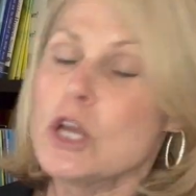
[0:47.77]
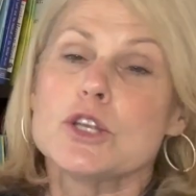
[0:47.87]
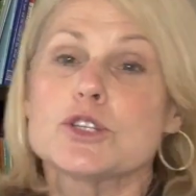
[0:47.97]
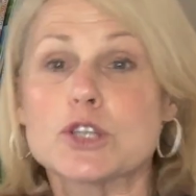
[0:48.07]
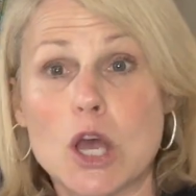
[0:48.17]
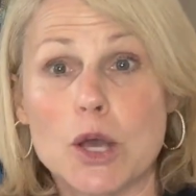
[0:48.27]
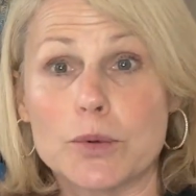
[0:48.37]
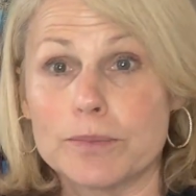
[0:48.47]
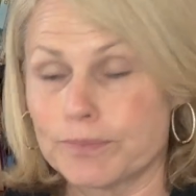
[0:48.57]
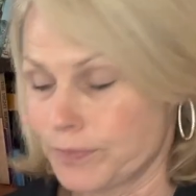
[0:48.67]
So,
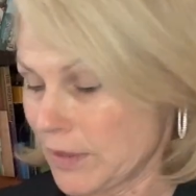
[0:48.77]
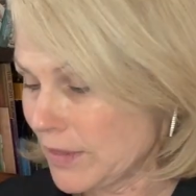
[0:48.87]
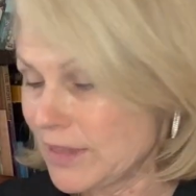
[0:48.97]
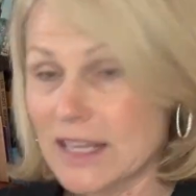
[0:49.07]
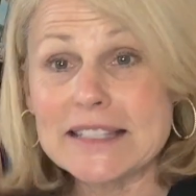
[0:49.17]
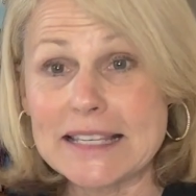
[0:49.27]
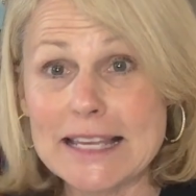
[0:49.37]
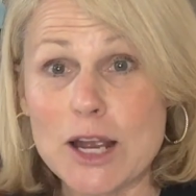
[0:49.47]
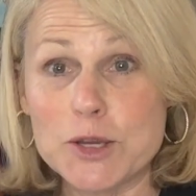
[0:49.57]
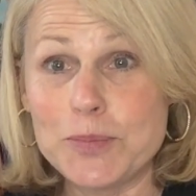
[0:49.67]
this is
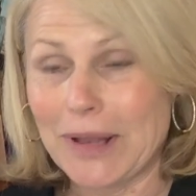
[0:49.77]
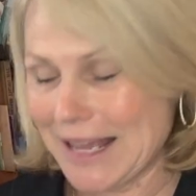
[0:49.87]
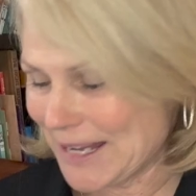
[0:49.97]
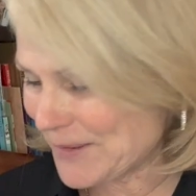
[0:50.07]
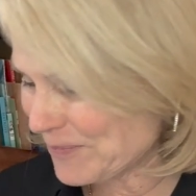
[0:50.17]
how you play it.